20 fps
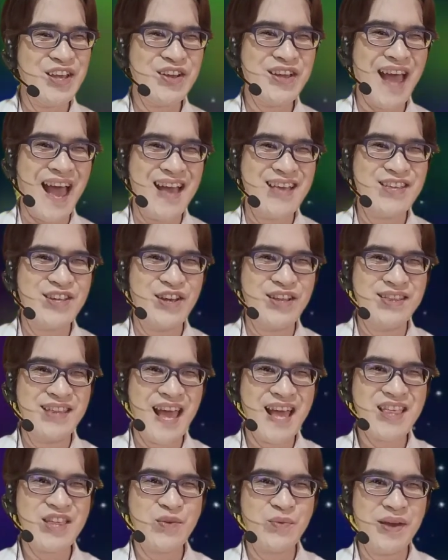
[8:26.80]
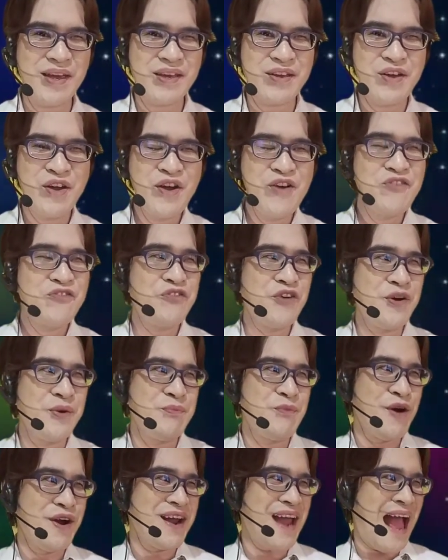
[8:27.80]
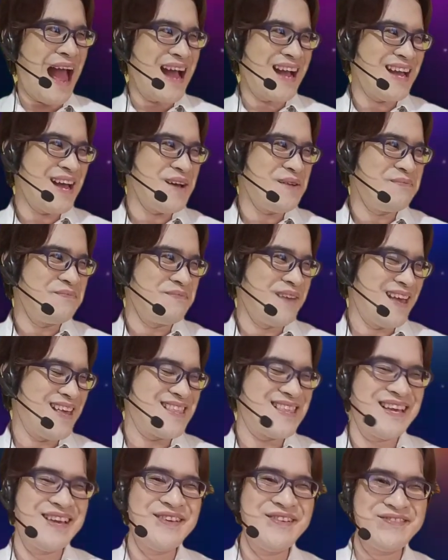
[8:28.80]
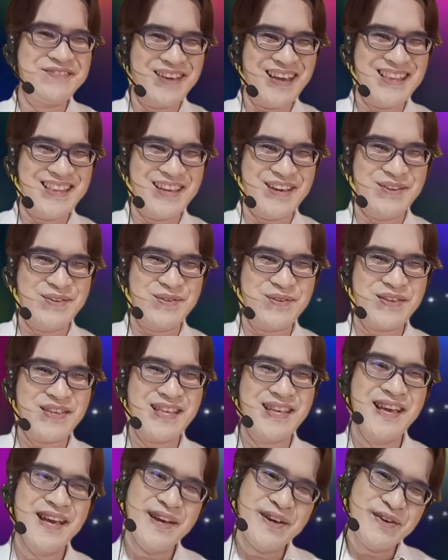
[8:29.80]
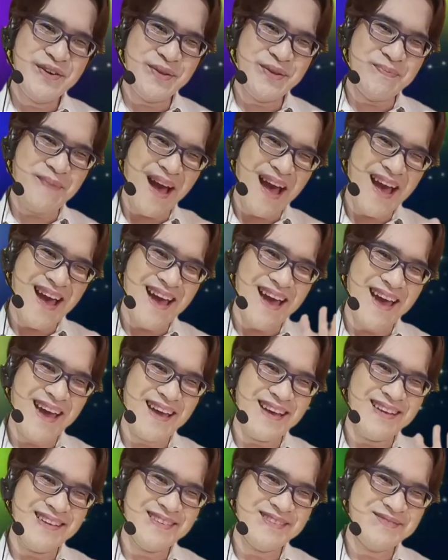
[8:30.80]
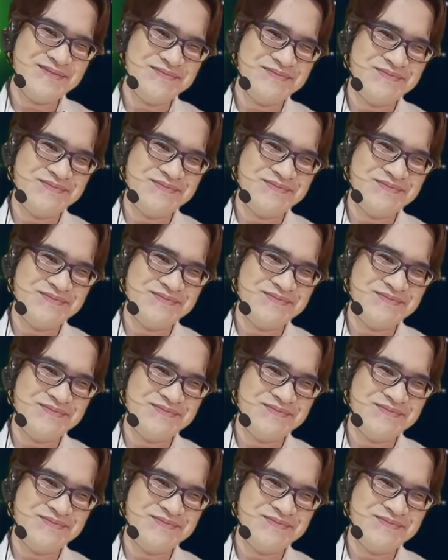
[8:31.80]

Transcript: you guys on next week for more amazing videos. Goodbye!